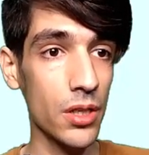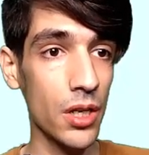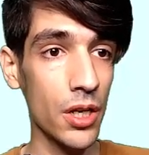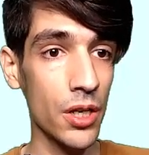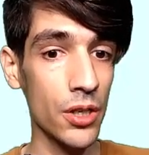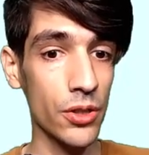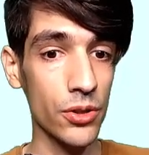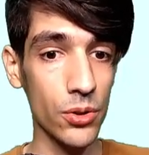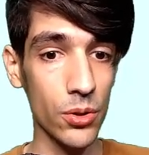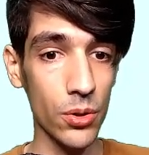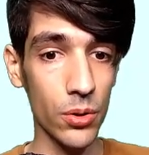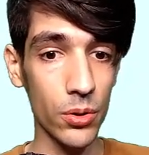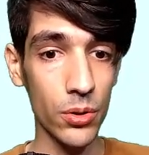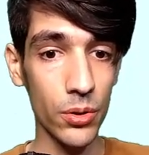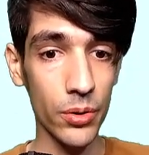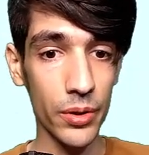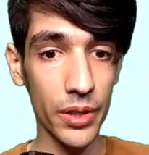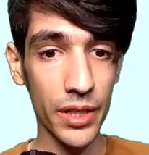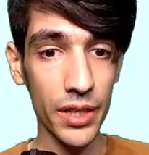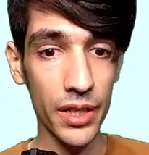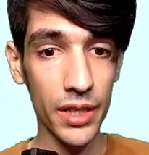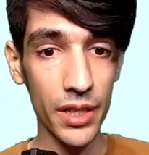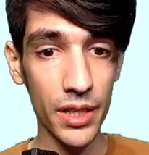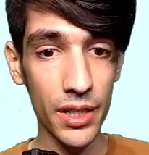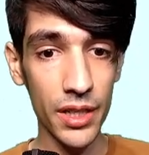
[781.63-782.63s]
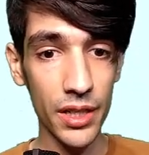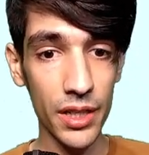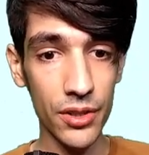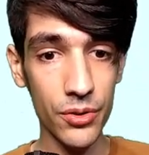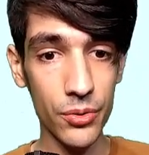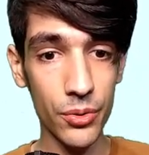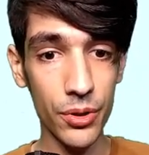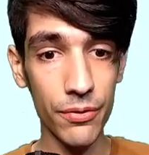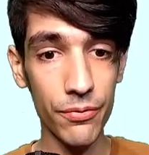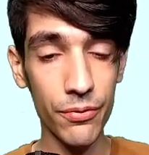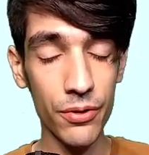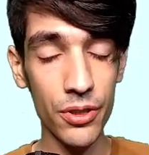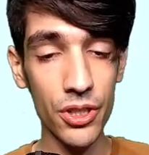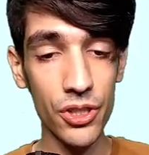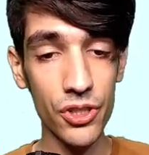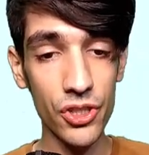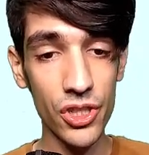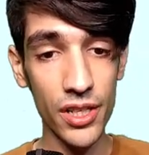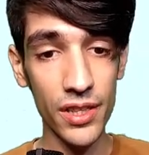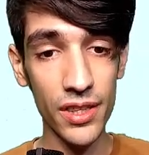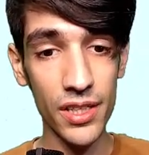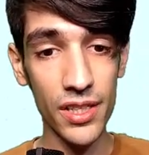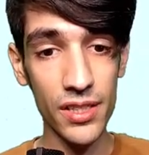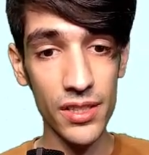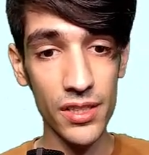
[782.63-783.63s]
So go again, hit refresh, and
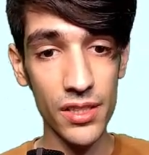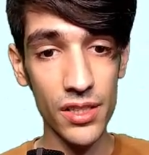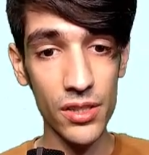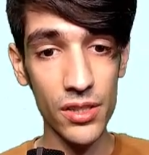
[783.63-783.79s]
this is